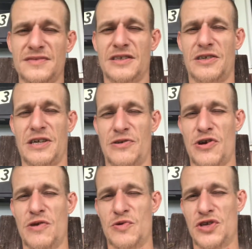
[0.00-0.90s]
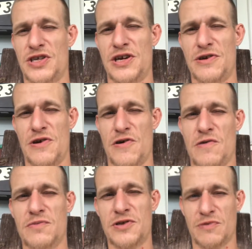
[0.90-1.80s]
I don't know, I'm just getting
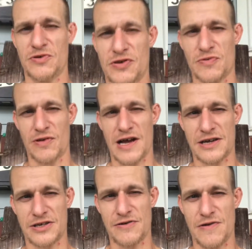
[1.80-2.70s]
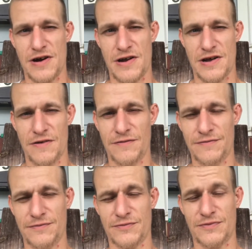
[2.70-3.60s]
home, so I'm just relaxing right now.
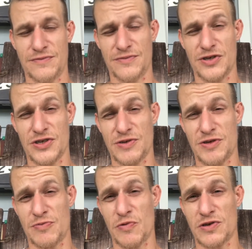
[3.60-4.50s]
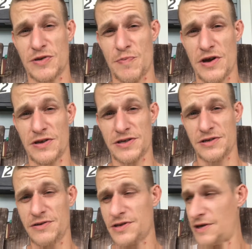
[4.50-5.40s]
Just smoke some
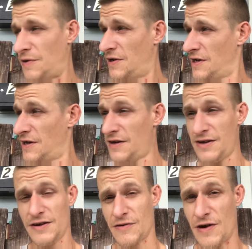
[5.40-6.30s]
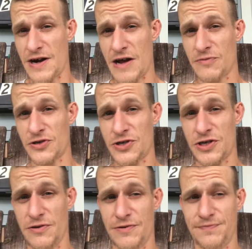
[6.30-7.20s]
medicine, so right now I'm just
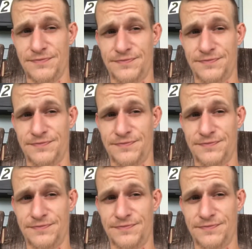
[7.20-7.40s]
chilling.